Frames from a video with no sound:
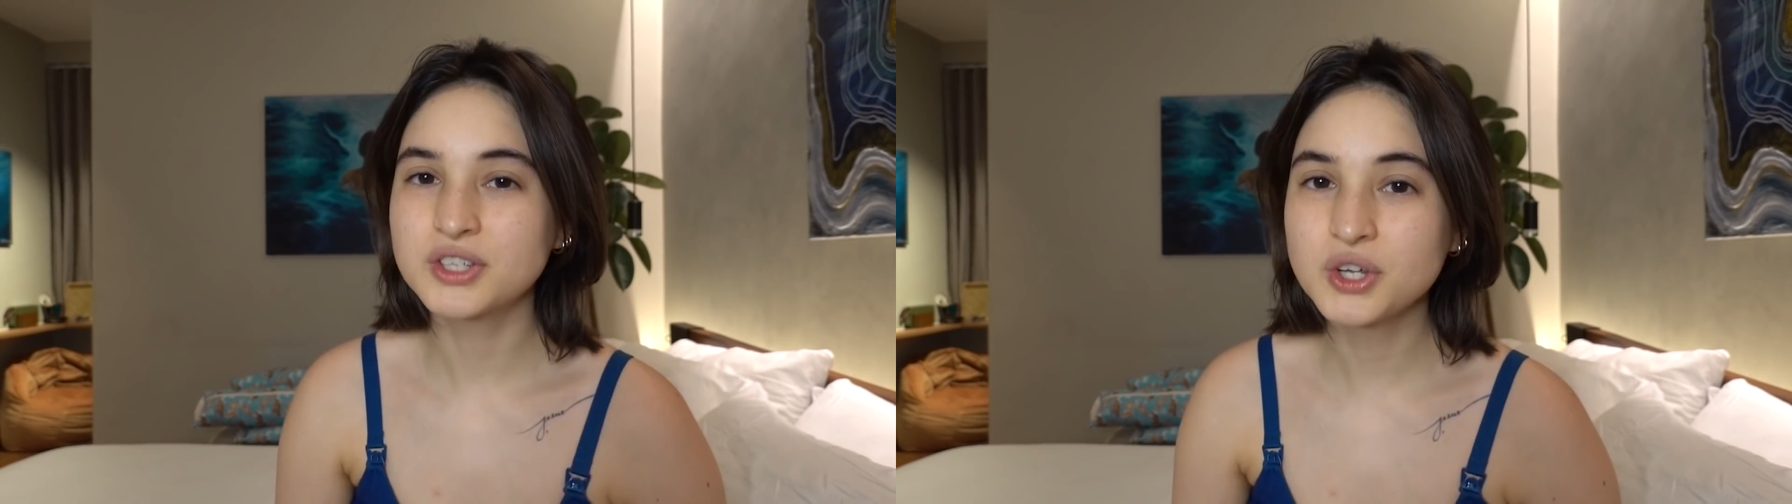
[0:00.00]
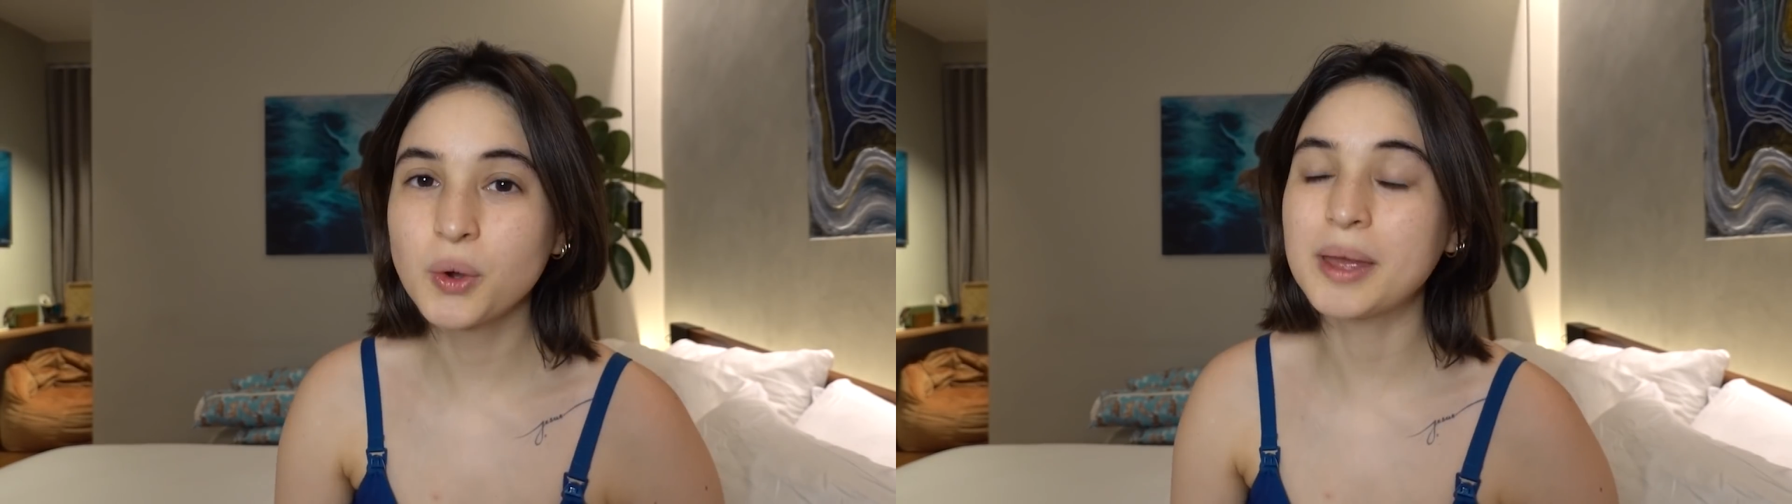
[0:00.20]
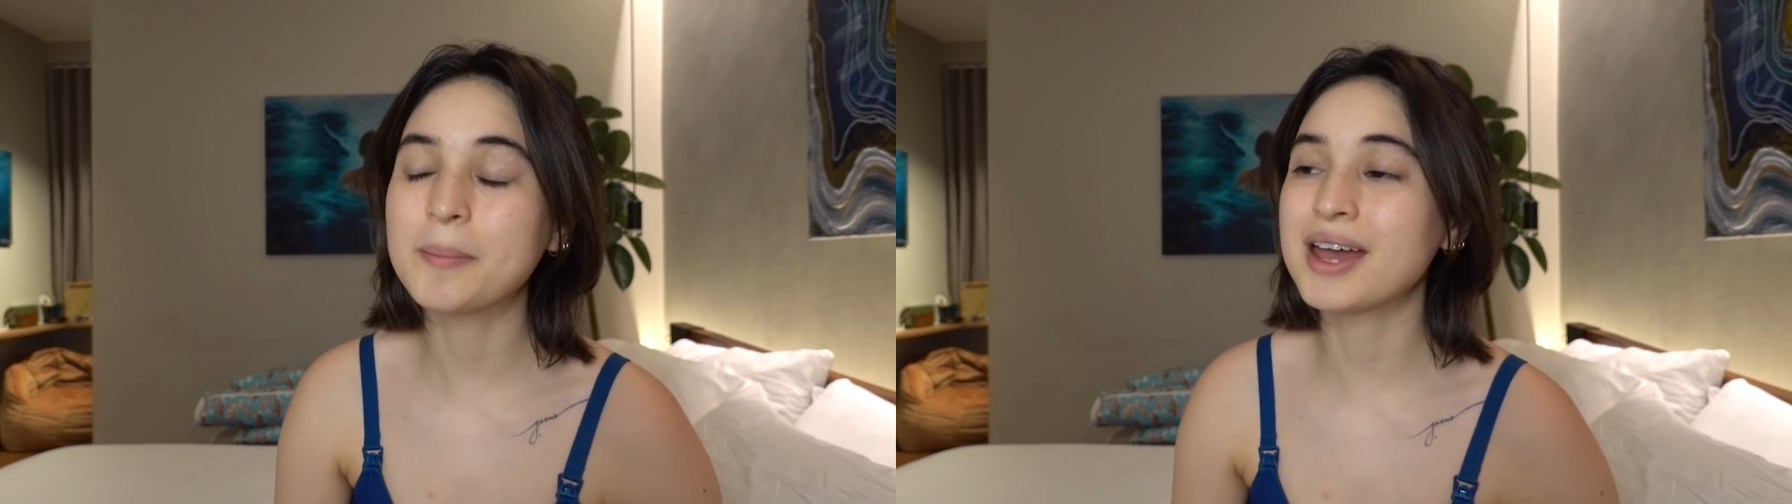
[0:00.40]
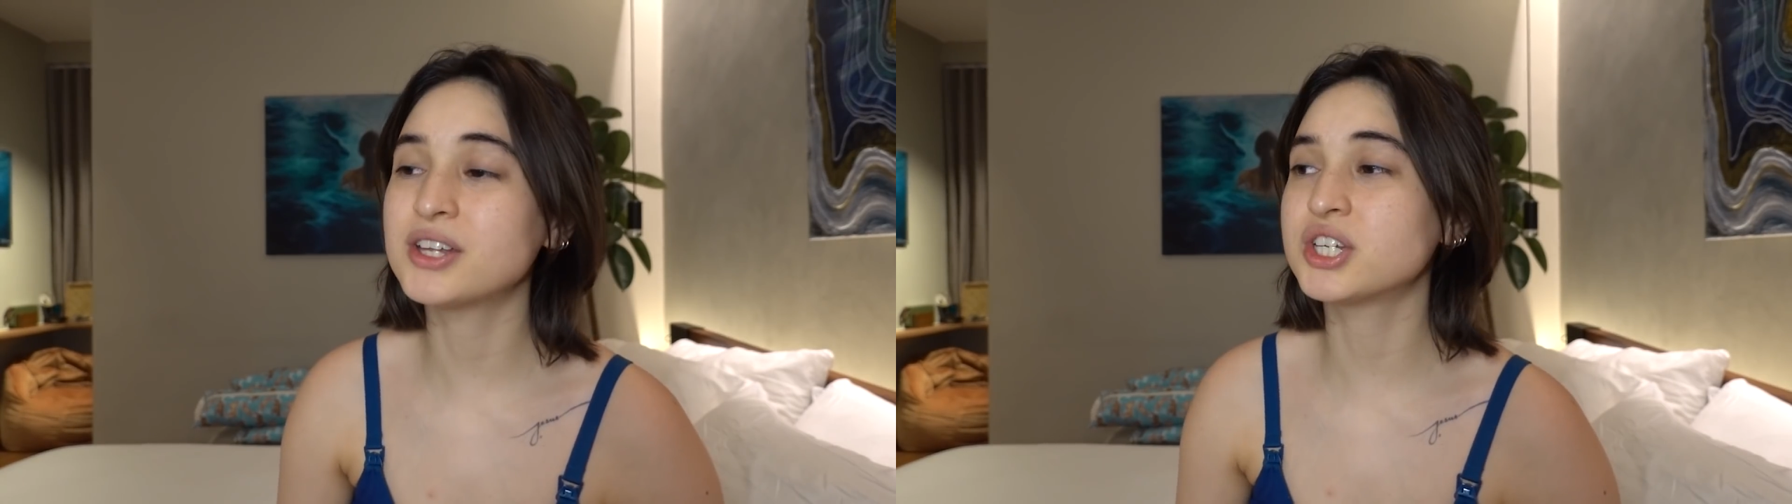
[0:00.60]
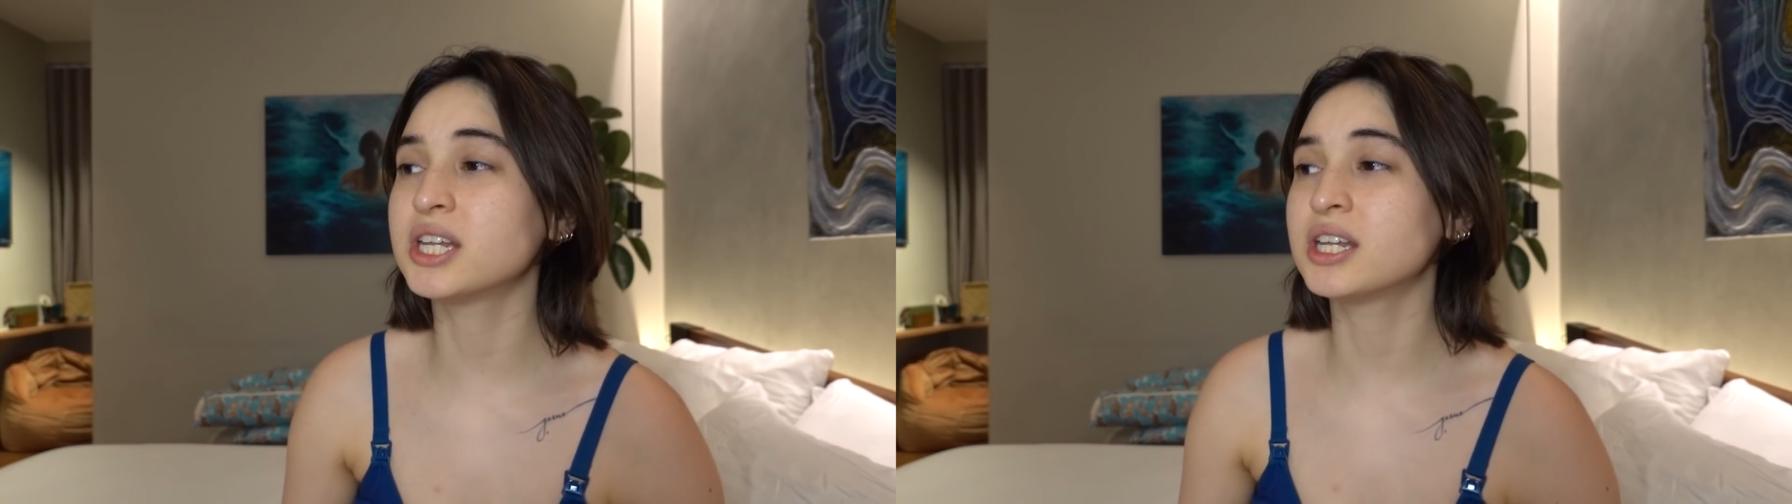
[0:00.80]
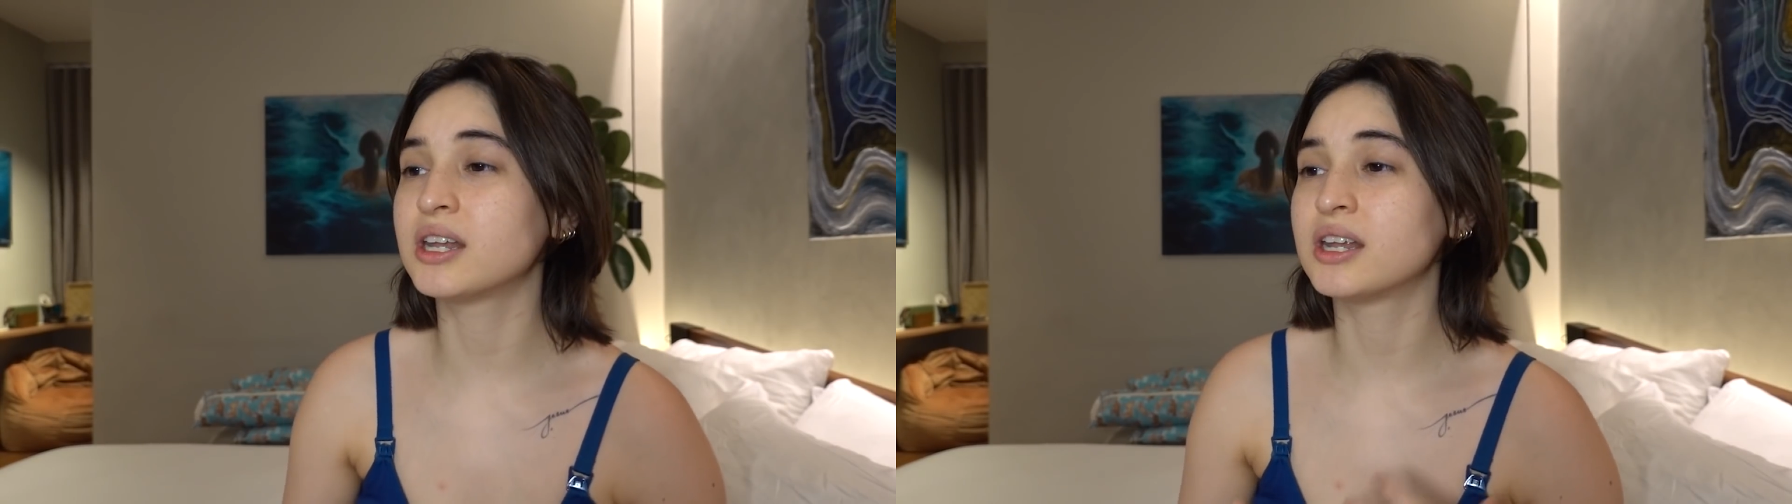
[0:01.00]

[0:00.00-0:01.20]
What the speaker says: So imagine